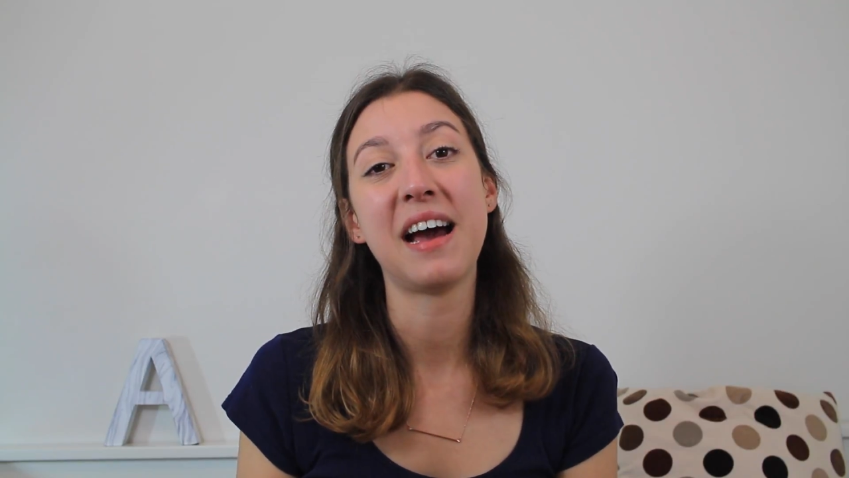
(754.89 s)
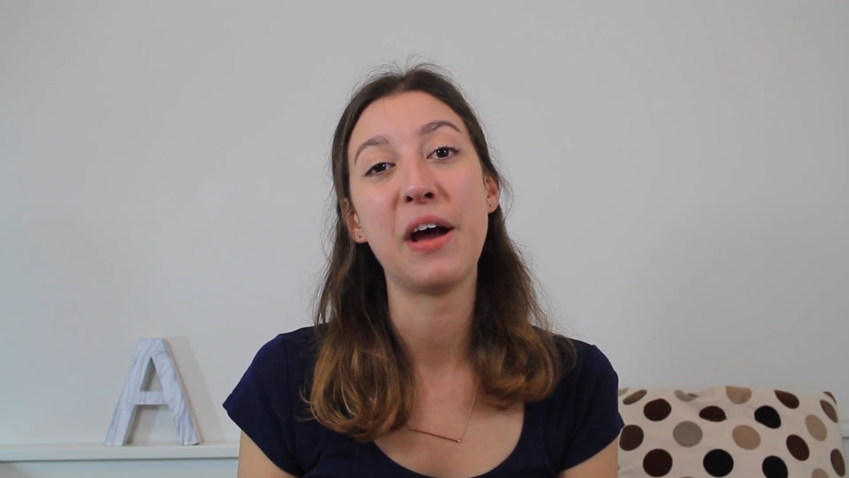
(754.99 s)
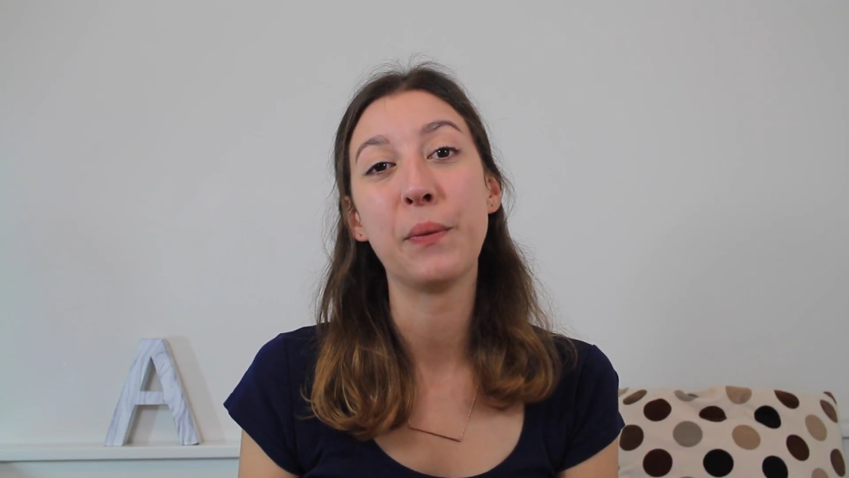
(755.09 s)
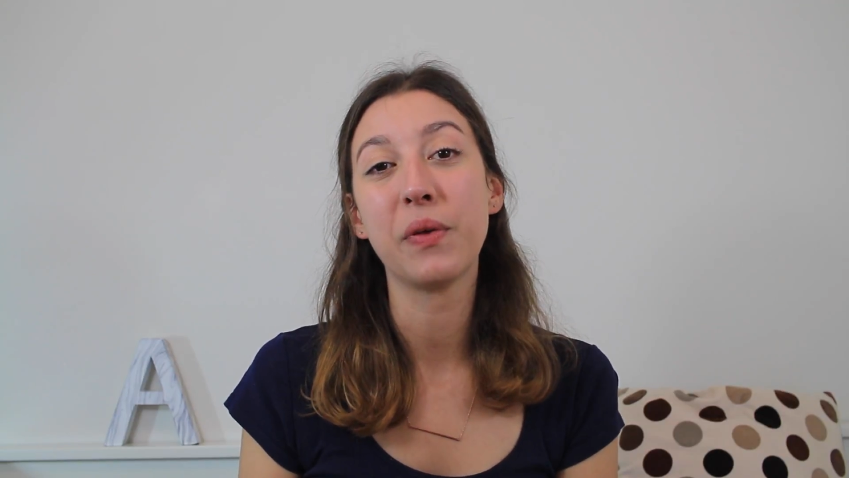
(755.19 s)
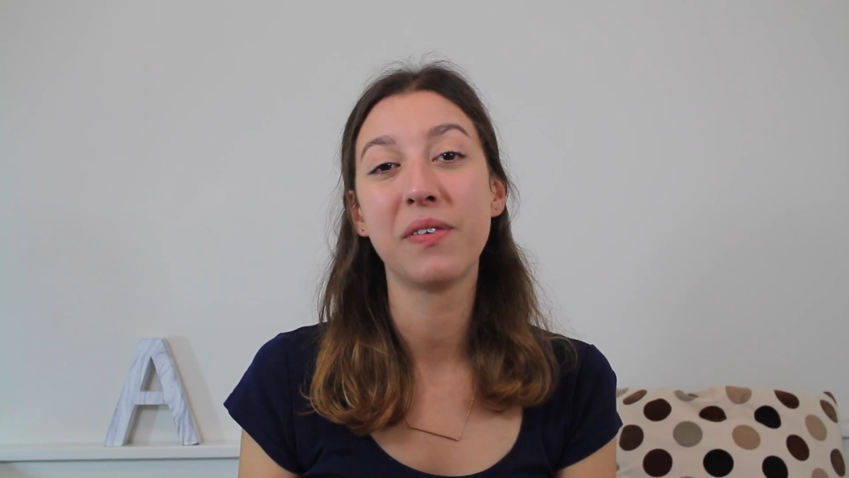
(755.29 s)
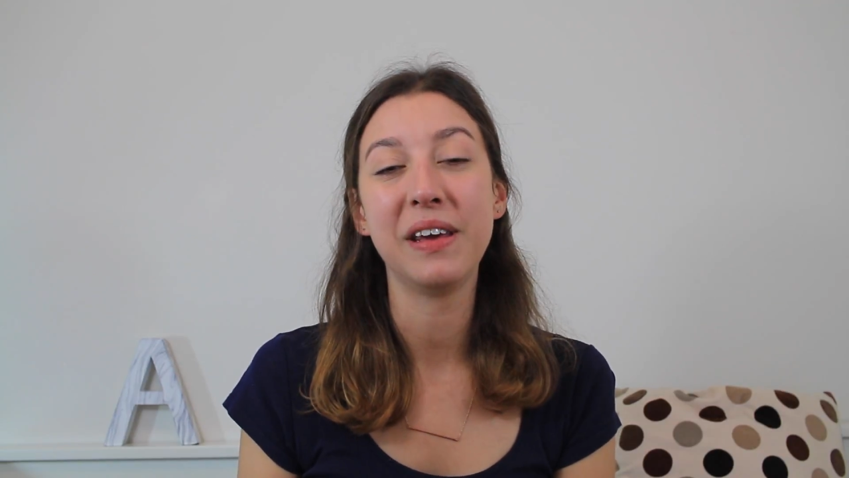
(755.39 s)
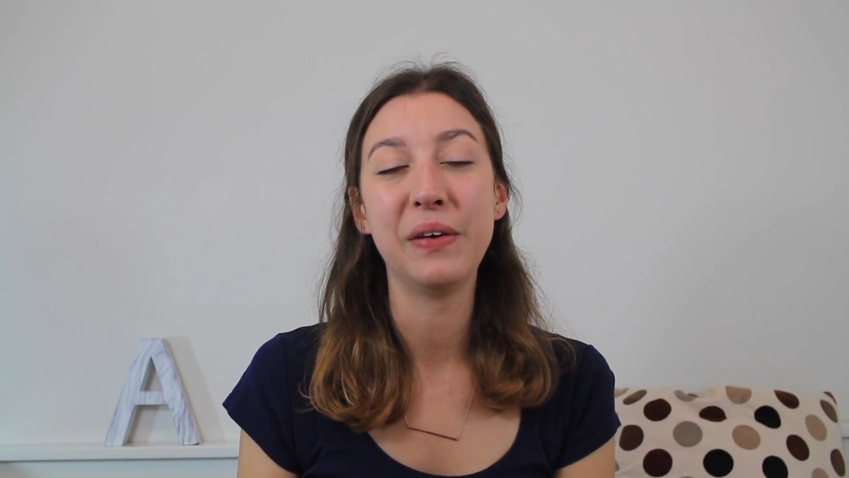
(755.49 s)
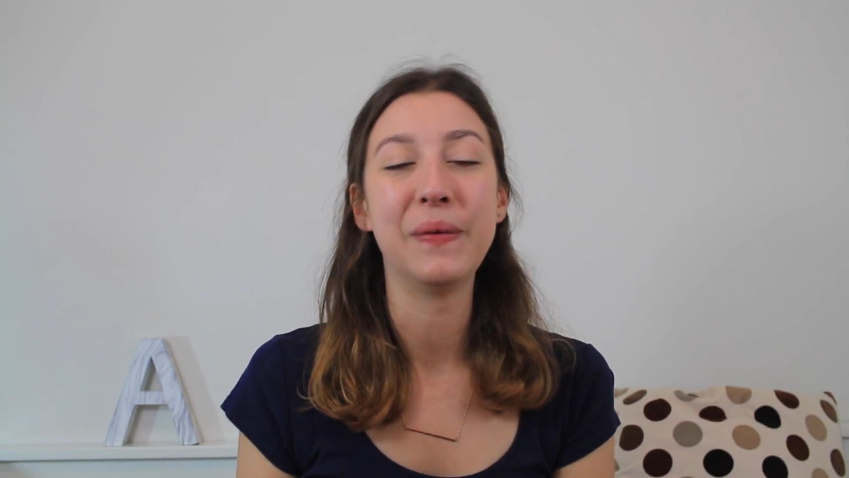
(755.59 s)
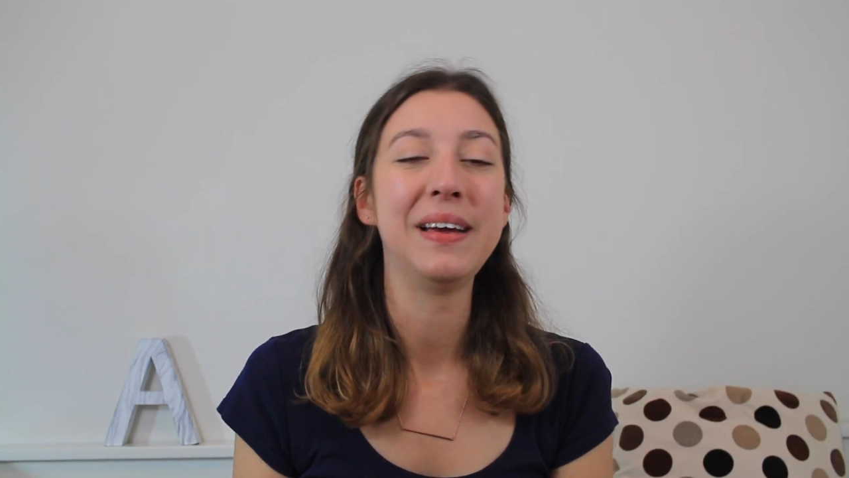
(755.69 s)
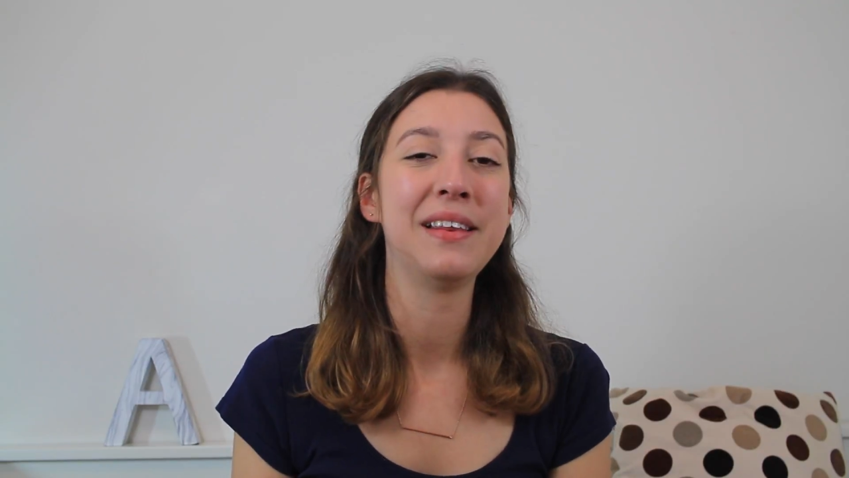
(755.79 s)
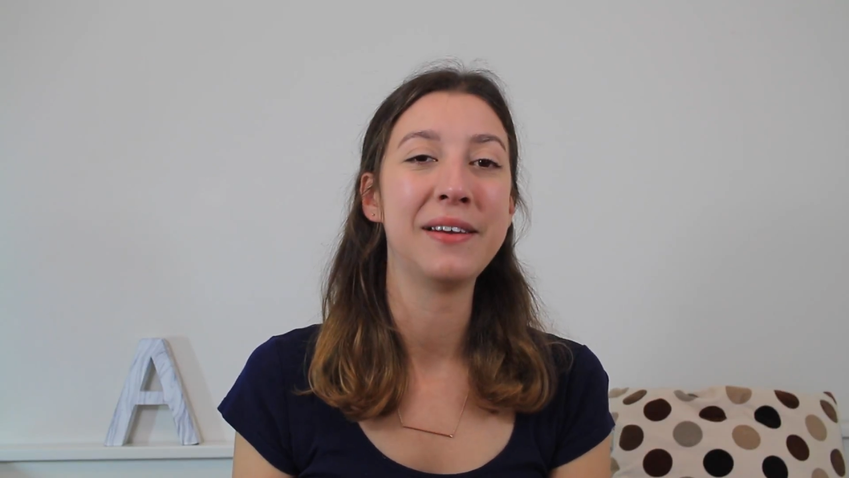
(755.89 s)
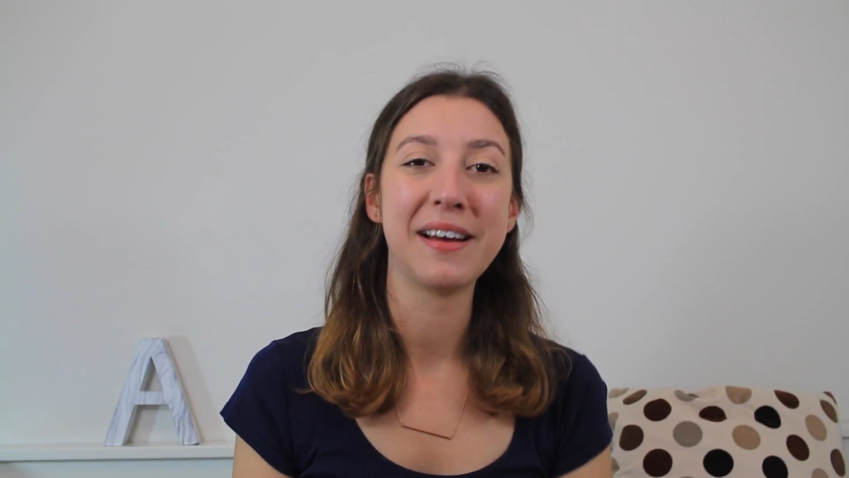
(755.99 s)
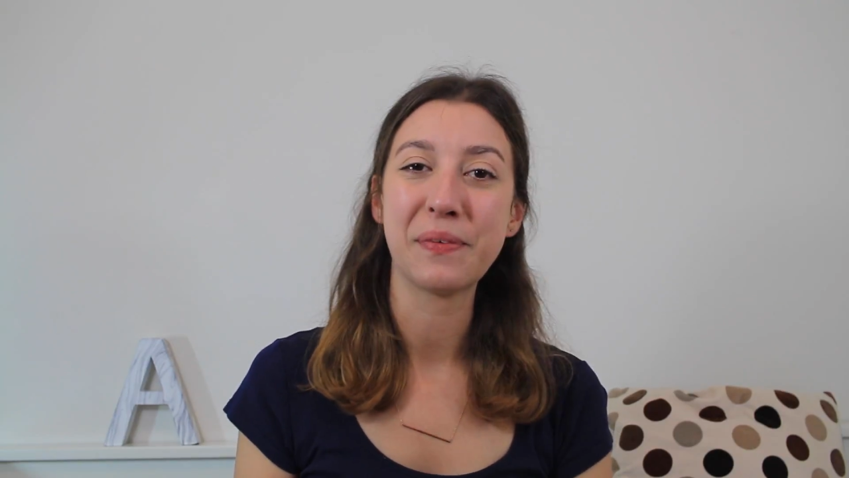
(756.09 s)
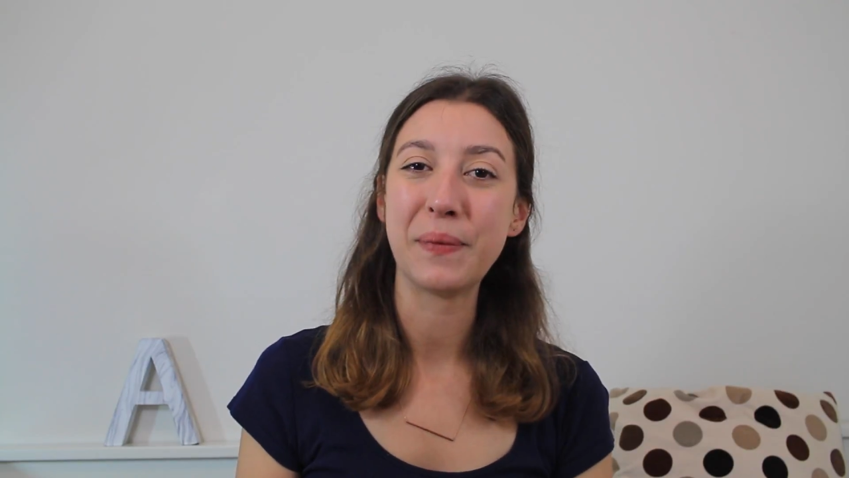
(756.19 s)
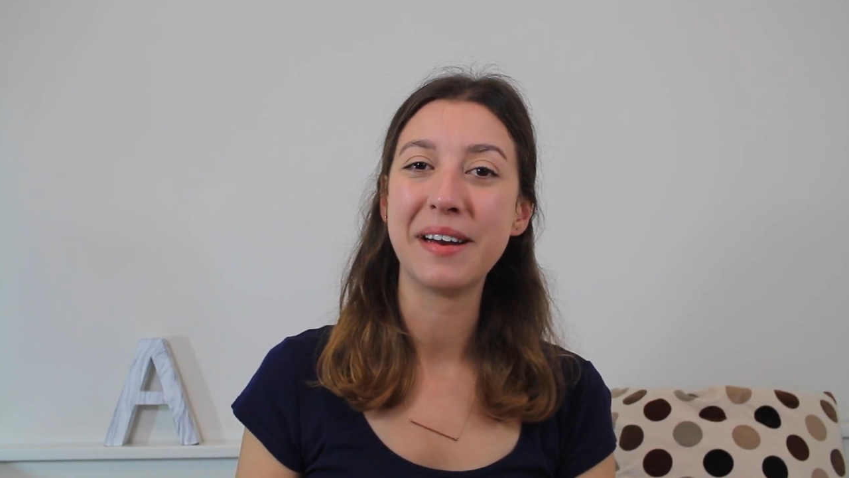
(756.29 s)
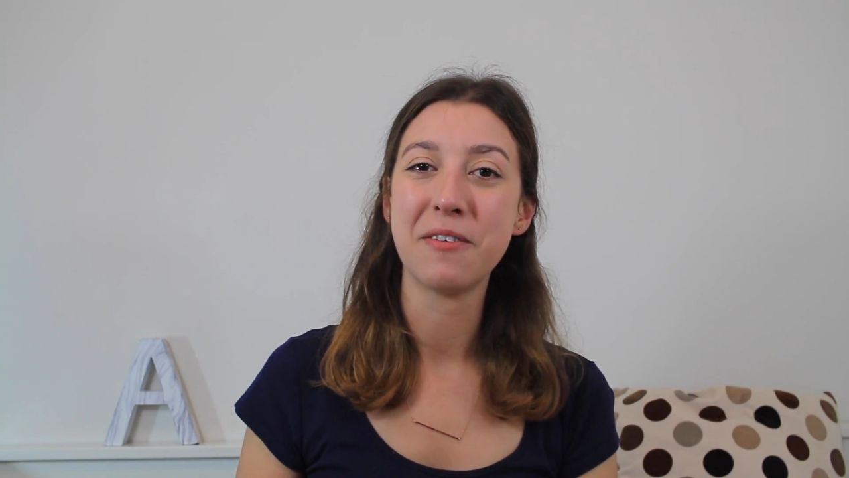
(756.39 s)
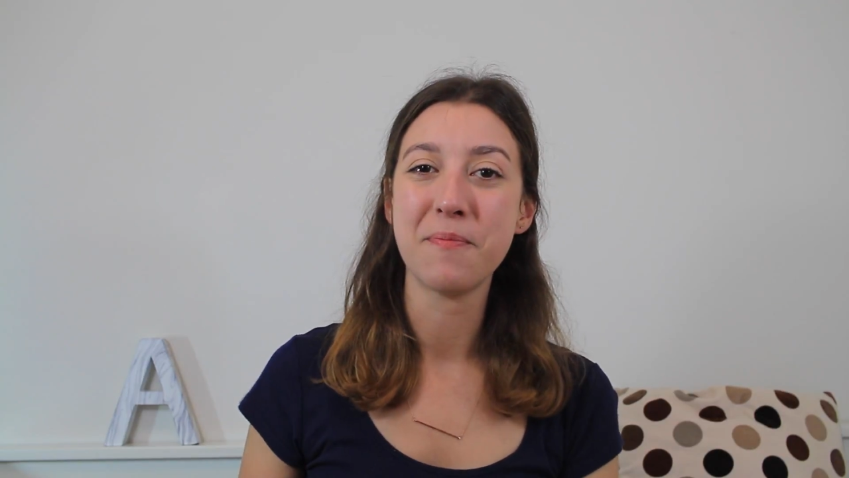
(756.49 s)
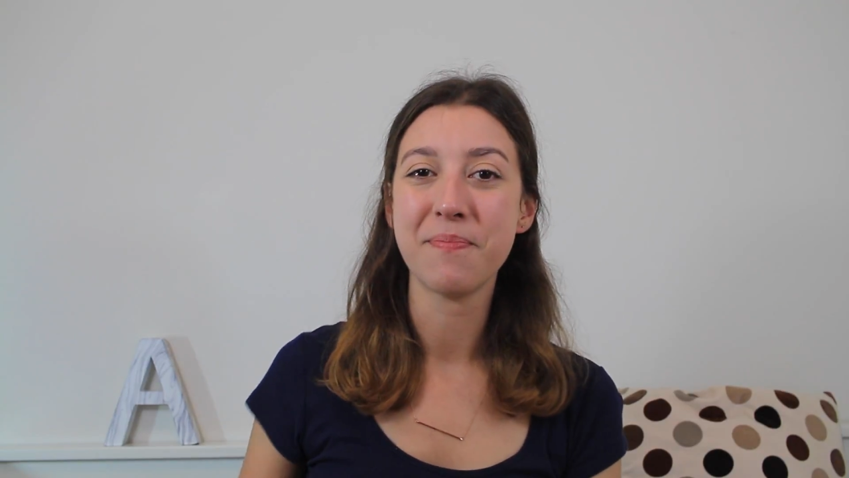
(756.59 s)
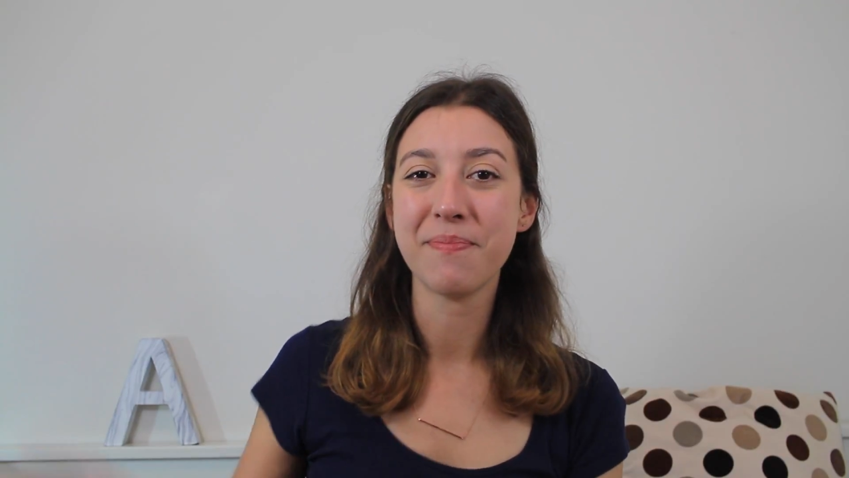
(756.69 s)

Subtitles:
I will see you in the next one.